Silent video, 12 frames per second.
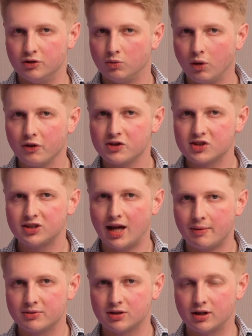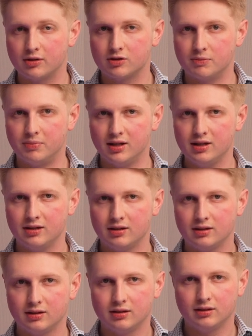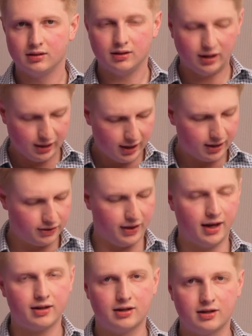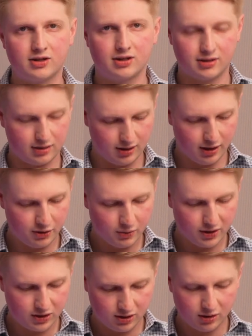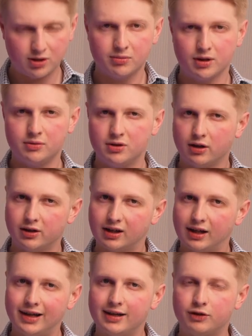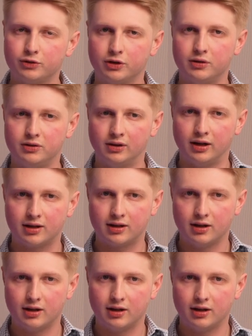of what the steps are going to be. I like that, because otherwise, sometimes you kind of click through and you're like,